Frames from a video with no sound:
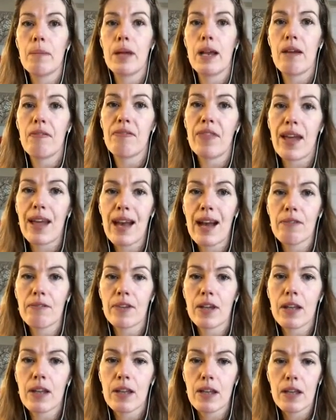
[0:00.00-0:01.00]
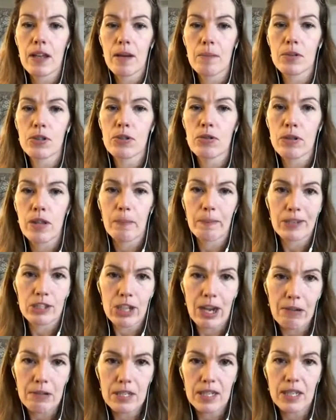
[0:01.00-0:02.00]
If they have it, I'm sure they'll be
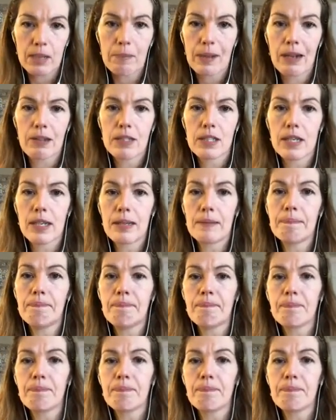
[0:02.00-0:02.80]
shouting about it.